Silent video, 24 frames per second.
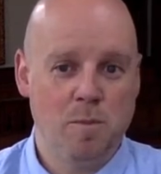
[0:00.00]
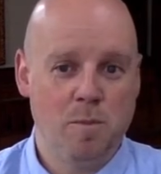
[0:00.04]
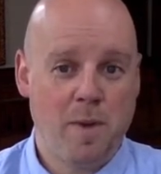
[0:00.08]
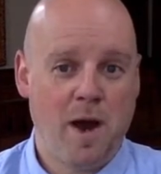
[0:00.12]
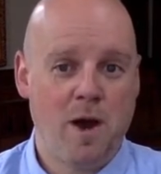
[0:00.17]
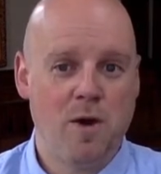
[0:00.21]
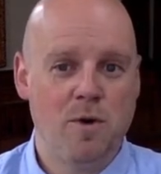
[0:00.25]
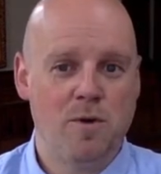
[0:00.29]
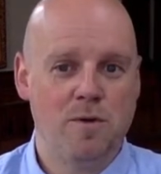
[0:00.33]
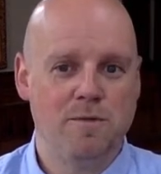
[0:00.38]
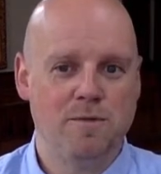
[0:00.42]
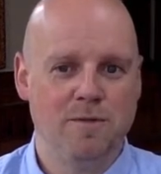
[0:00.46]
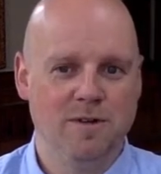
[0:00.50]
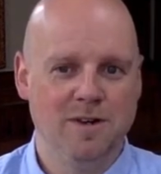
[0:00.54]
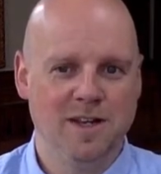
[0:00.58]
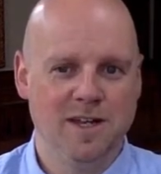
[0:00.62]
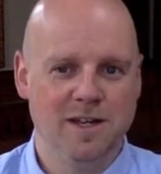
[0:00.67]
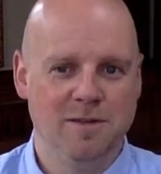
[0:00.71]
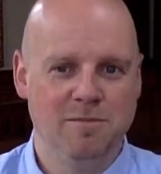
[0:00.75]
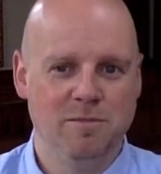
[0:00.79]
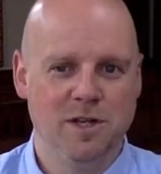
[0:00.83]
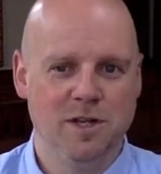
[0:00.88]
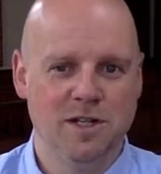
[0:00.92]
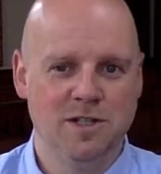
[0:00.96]
powerful
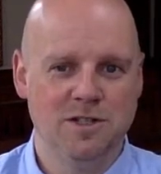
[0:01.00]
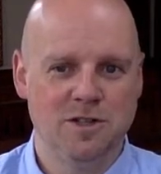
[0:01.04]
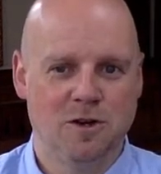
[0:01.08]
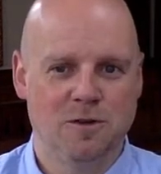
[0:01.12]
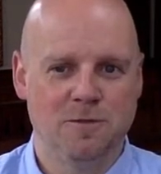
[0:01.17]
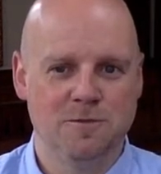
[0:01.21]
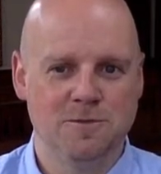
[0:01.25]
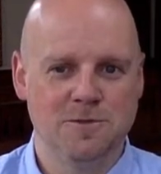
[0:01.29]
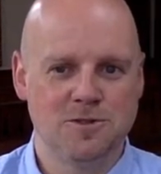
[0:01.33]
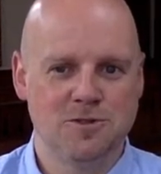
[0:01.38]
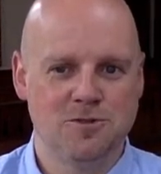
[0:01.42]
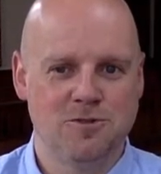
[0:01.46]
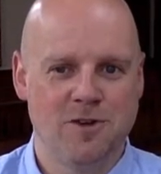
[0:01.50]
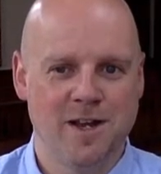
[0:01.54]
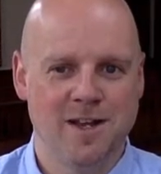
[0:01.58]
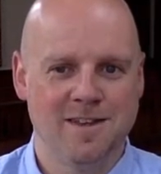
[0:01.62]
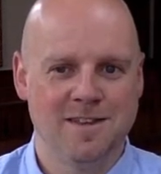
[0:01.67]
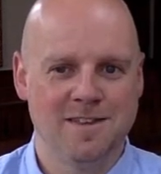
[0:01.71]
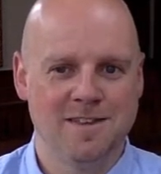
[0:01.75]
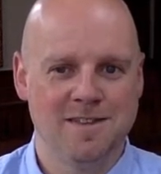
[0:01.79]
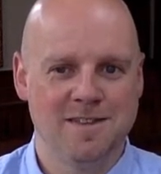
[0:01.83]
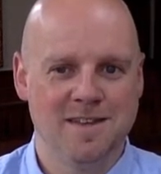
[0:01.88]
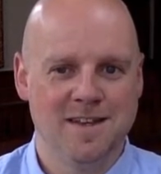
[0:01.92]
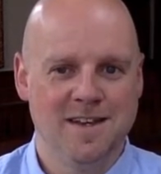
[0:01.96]
image of
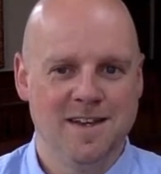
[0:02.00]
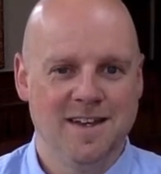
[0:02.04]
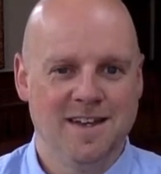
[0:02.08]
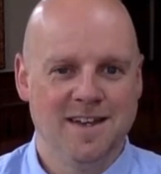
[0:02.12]
strength